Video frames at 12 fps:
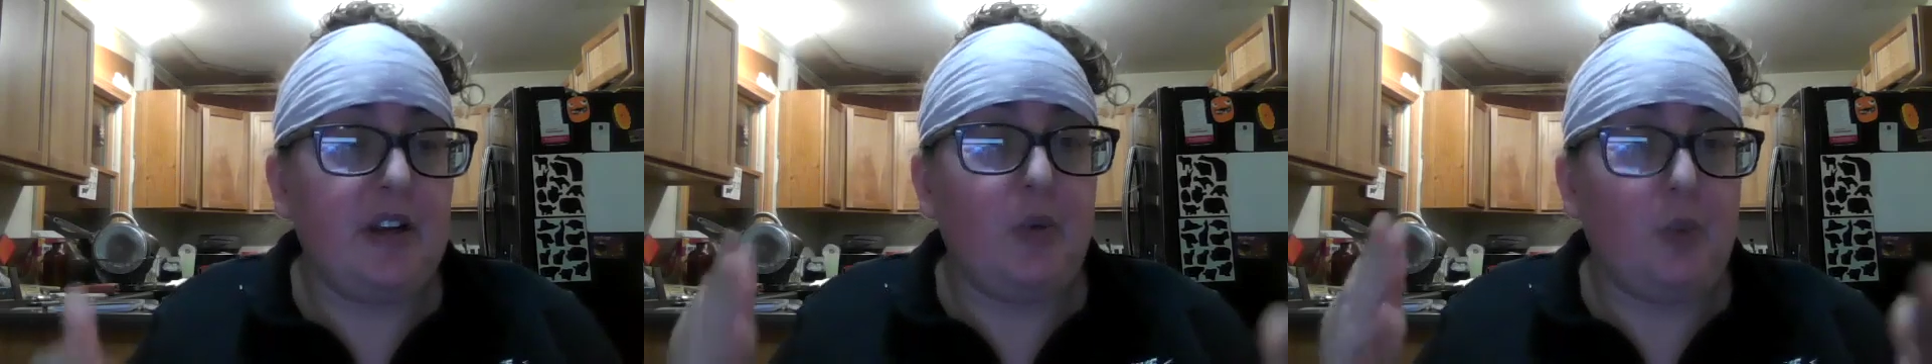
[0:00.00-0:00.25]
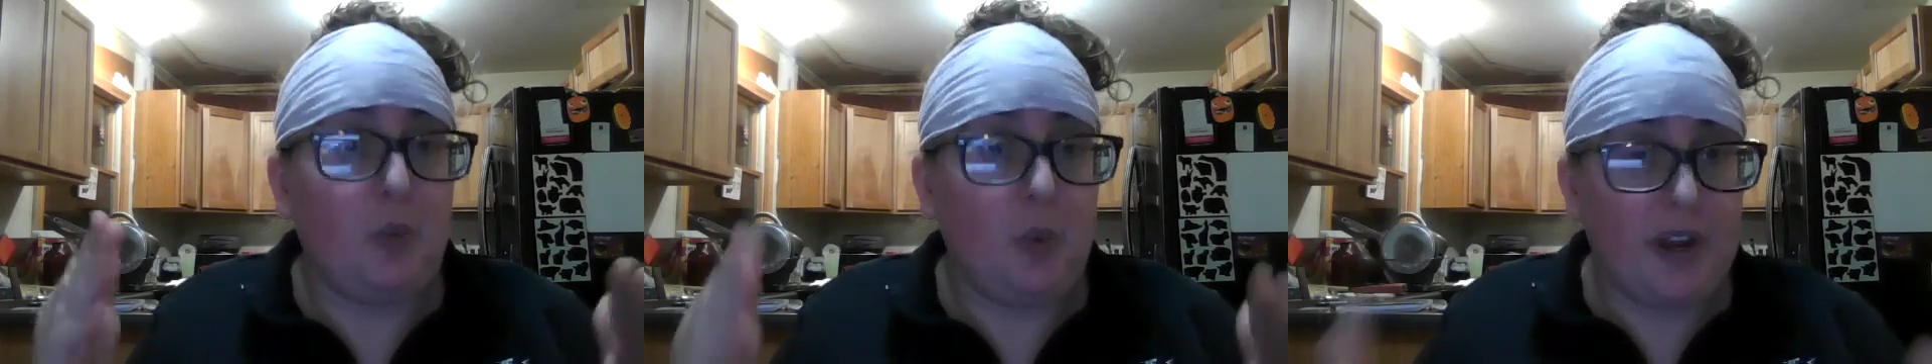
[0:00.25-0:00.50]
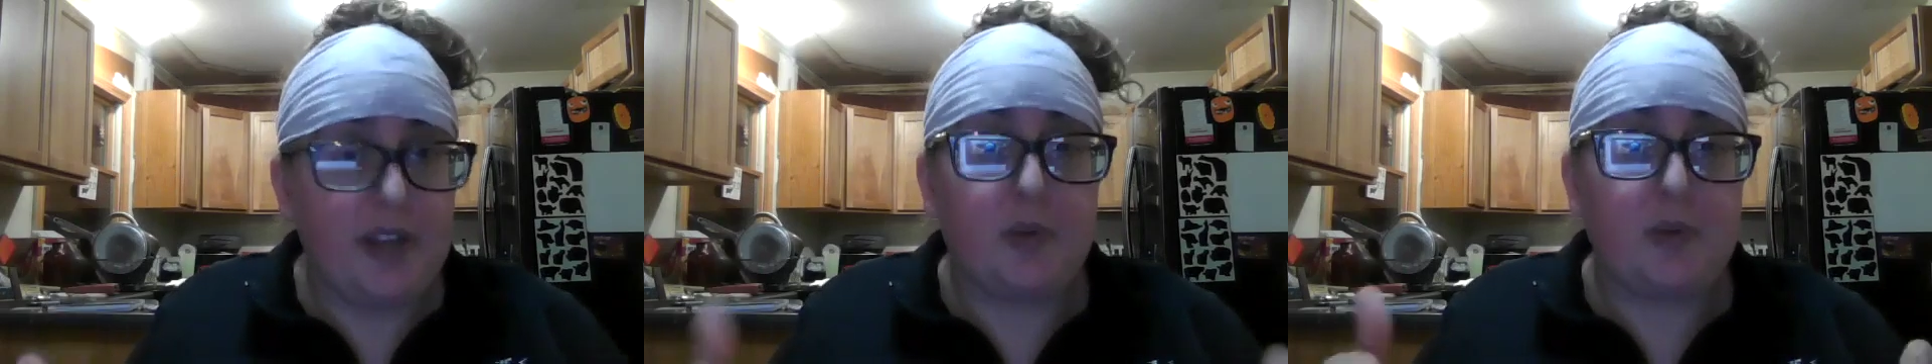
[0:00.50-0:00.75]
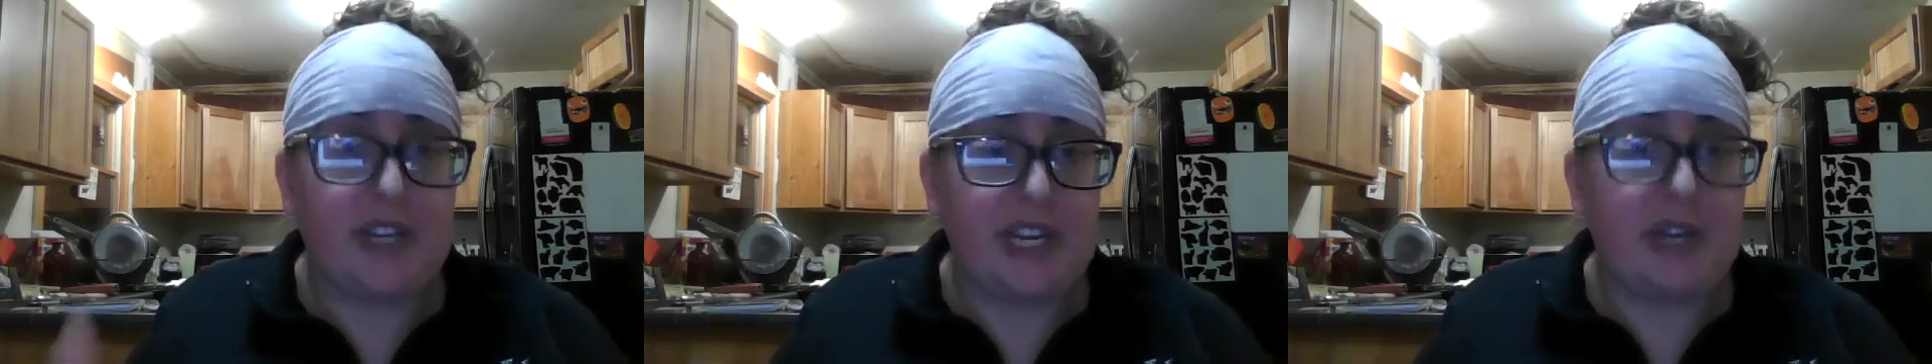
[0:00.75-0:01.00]
what
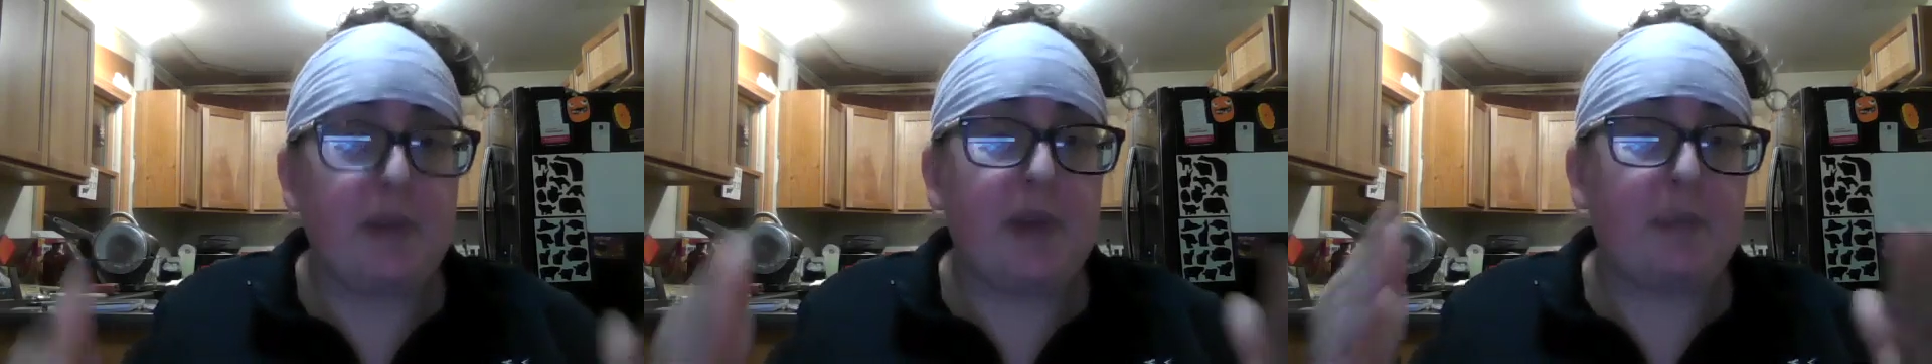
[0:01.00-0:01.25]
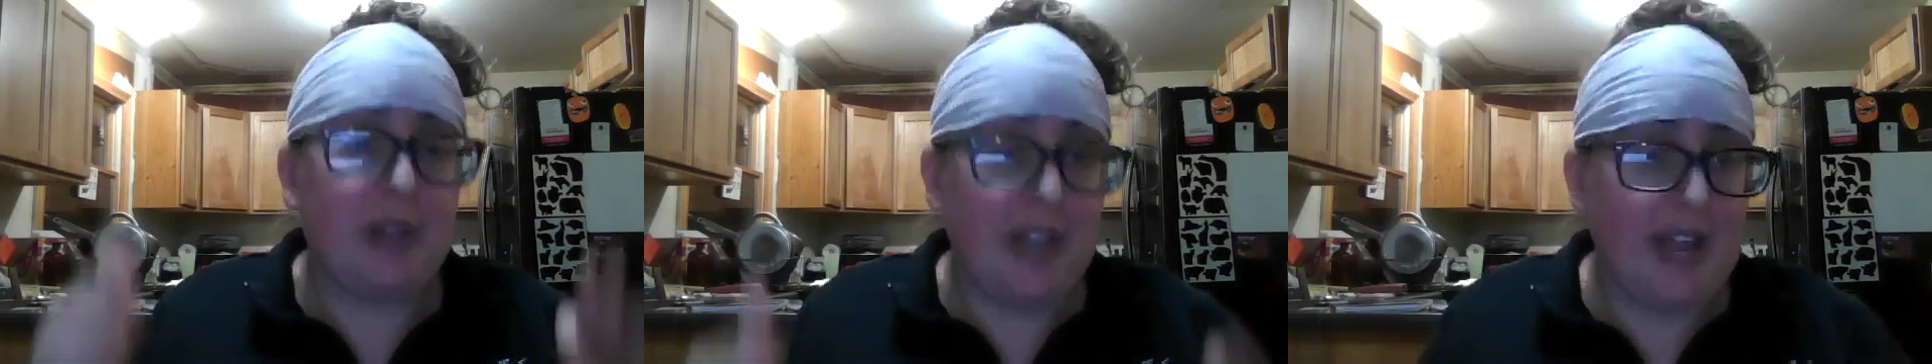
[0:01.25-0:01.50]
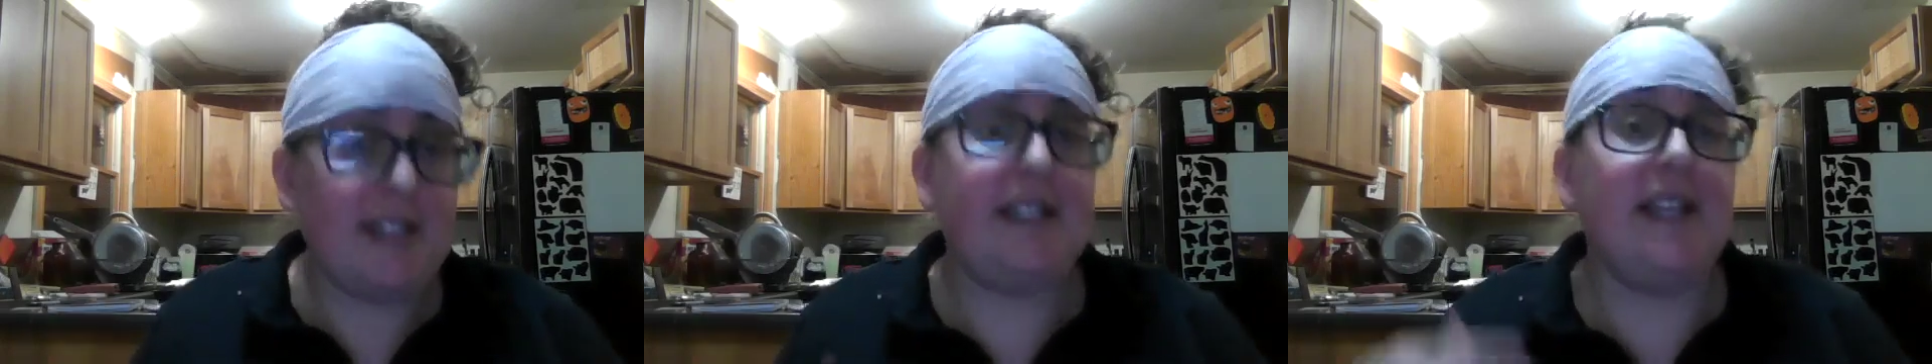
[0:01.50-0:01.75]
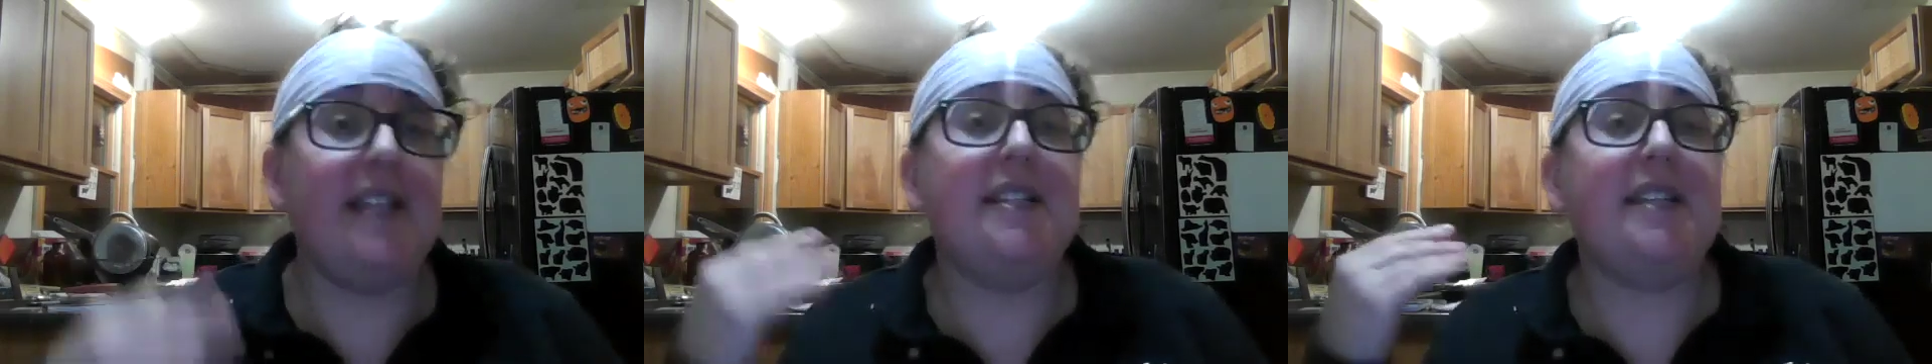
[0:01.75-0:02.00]
you need, be
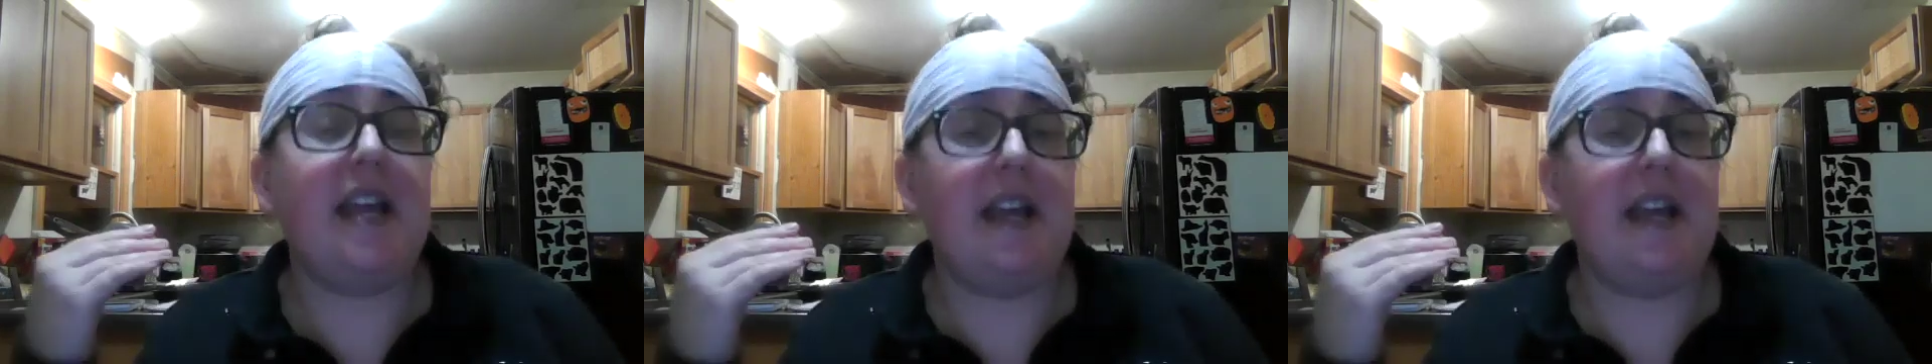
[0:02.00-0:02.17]
pleasant,